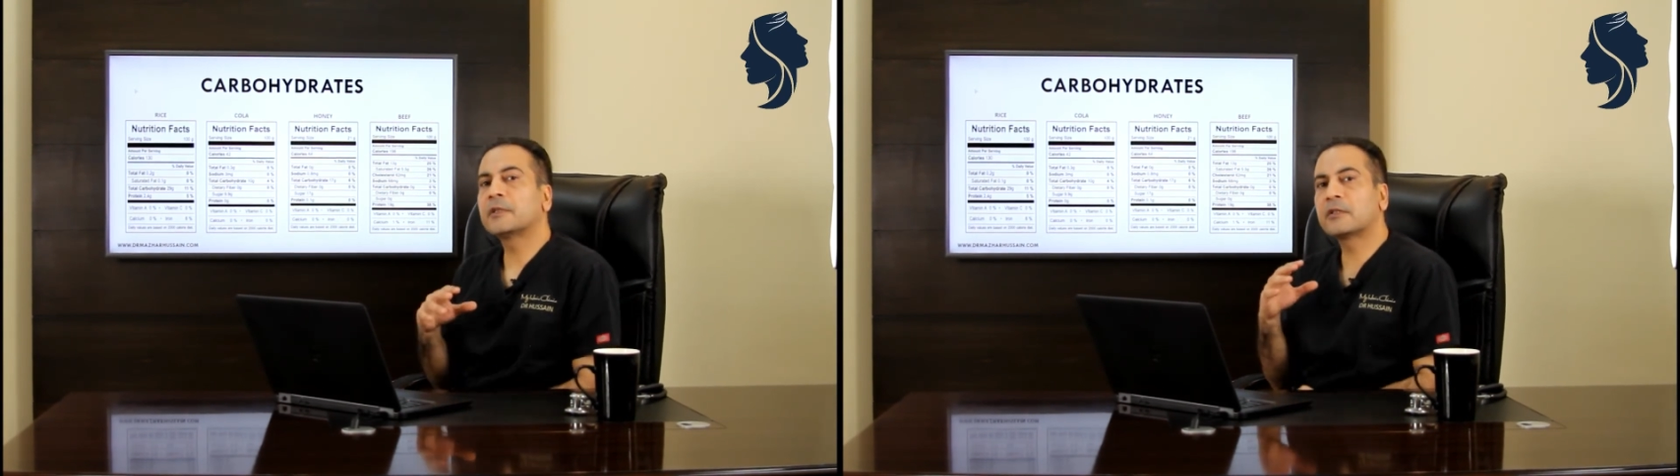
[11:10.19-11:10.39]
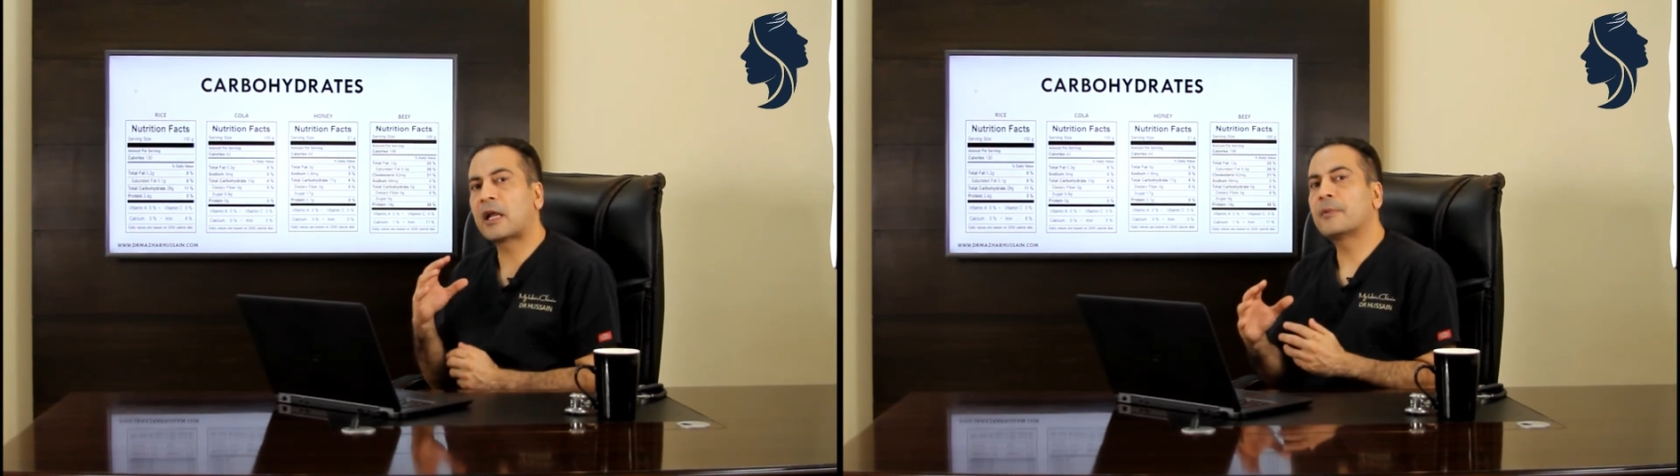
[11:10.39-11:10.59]

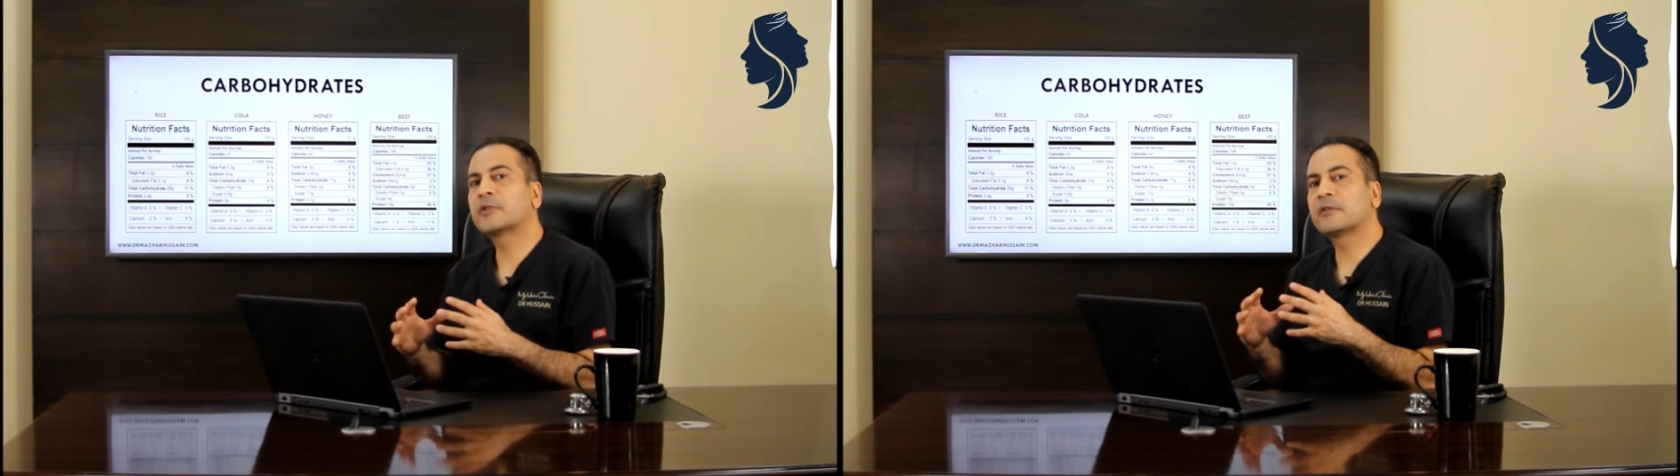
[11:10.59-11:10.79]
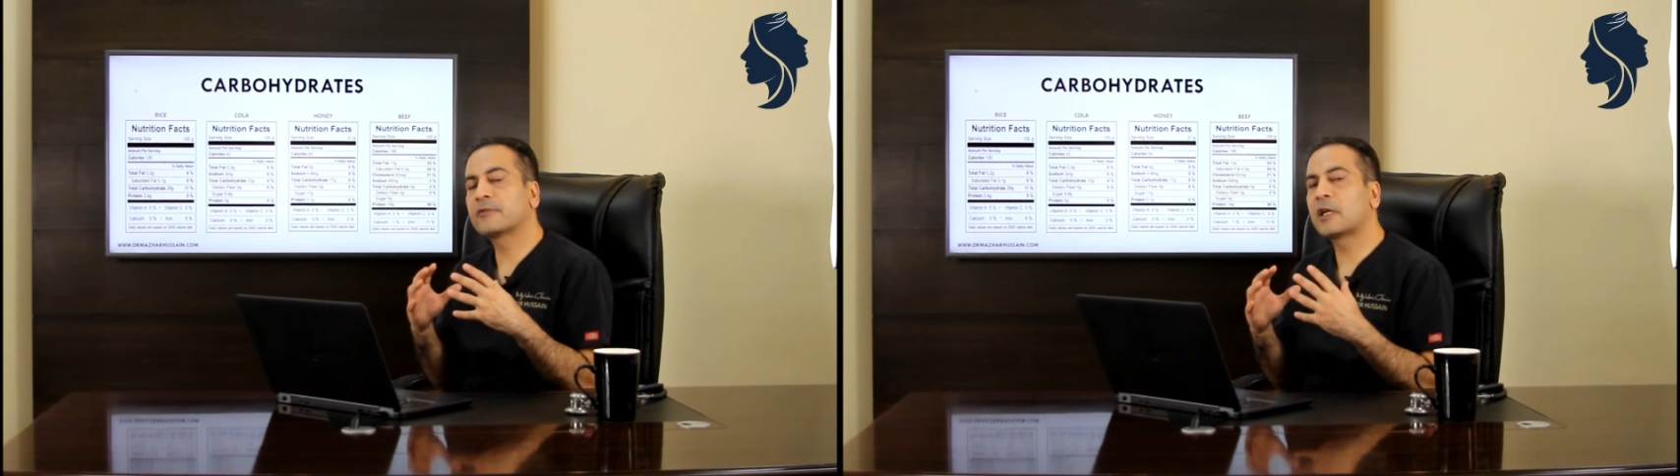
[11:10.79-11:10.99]

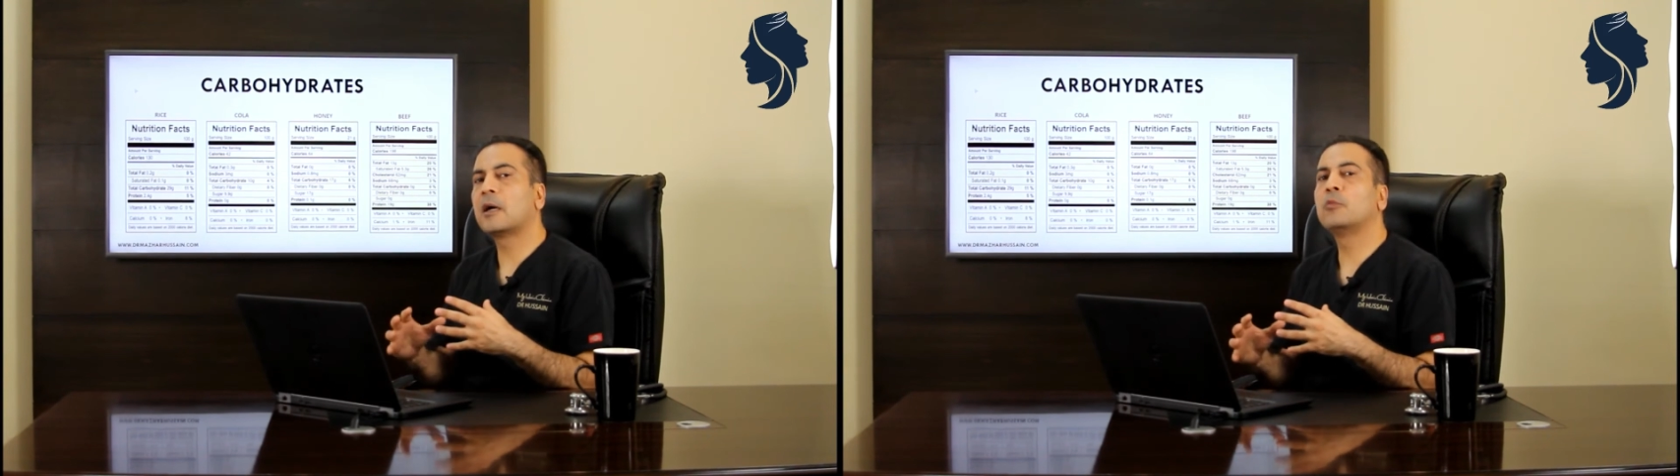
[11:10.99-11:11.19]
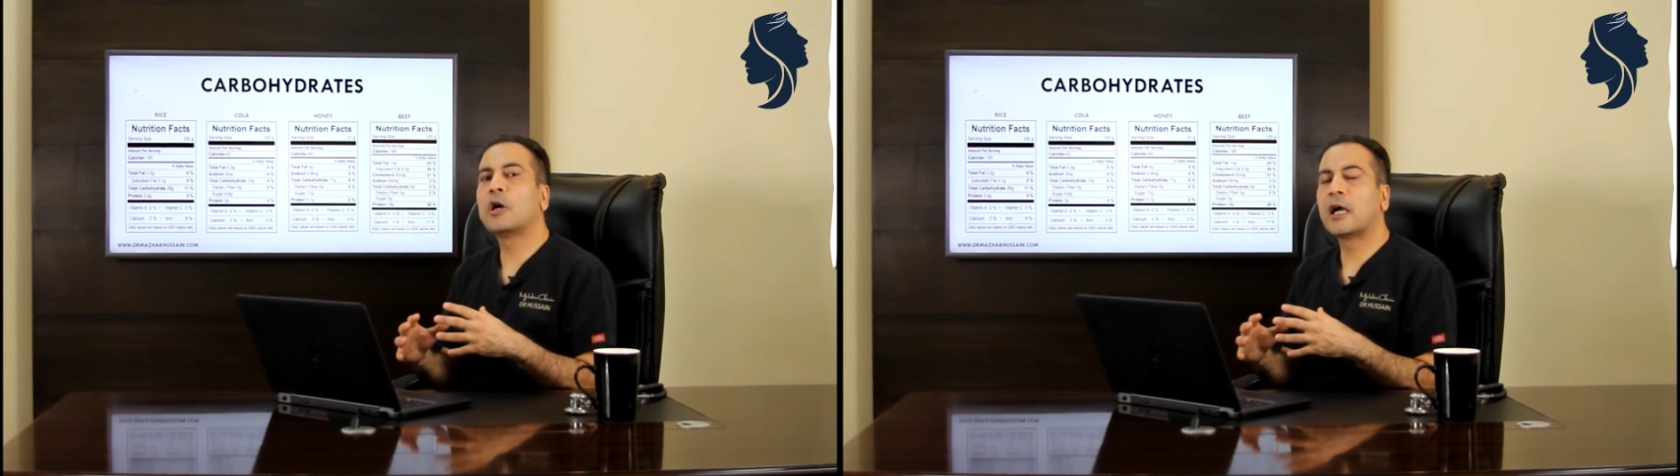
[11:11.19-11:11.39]
grams of
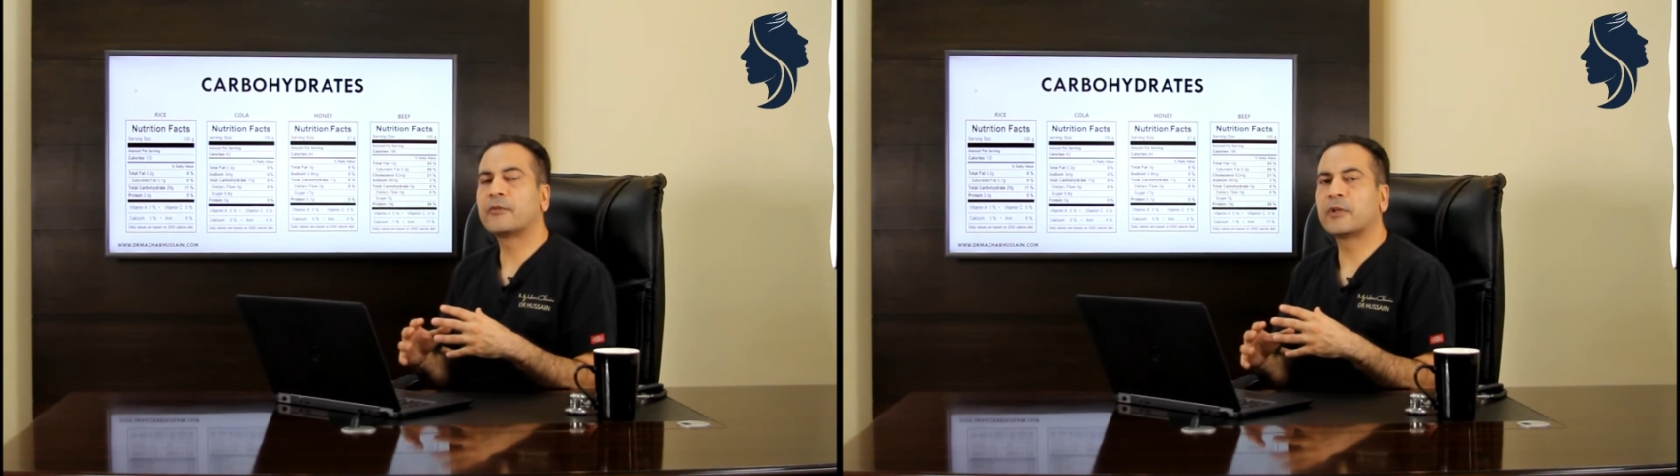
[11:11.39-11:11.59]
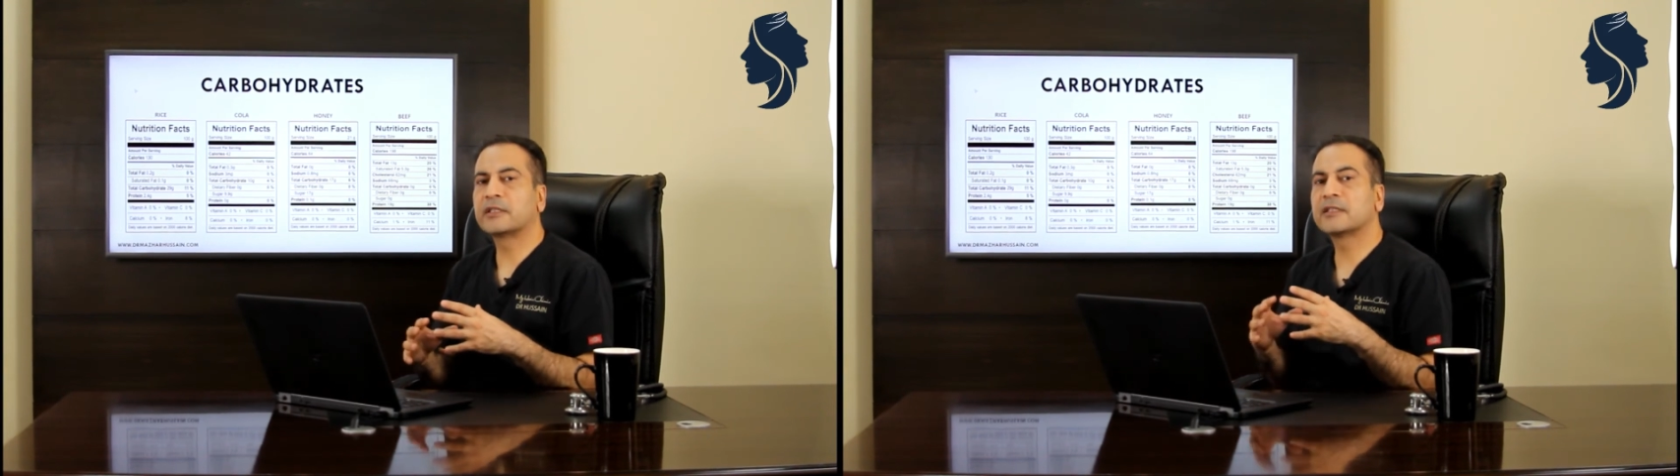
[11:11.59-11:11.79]

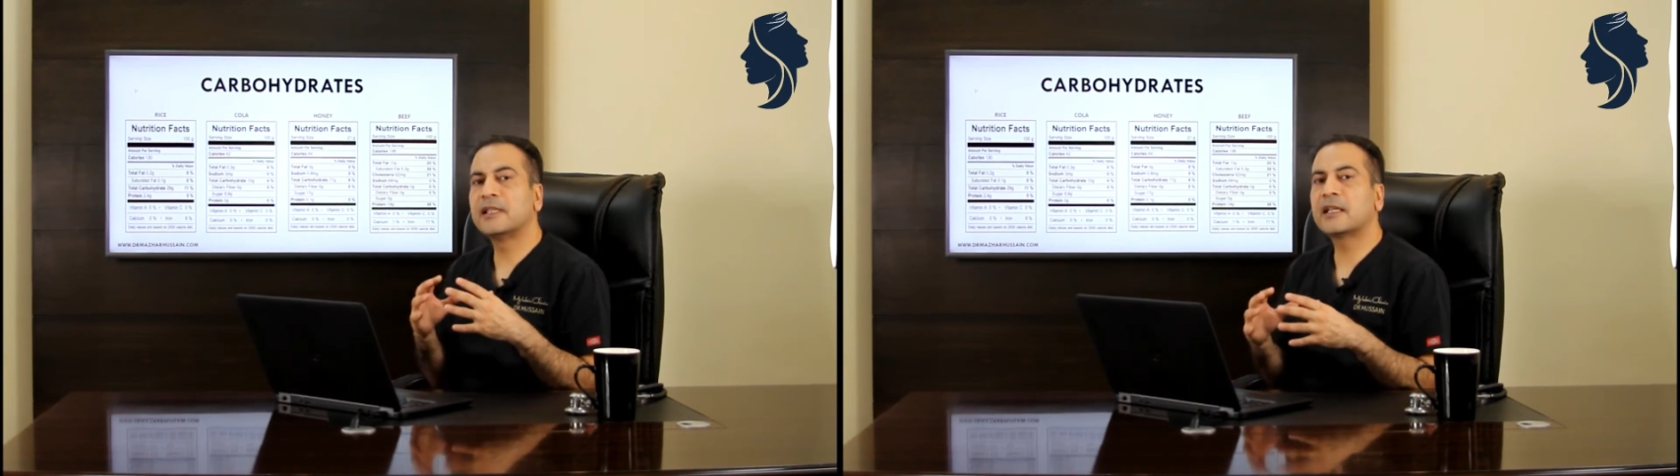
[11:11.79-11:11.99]
carbohydrates,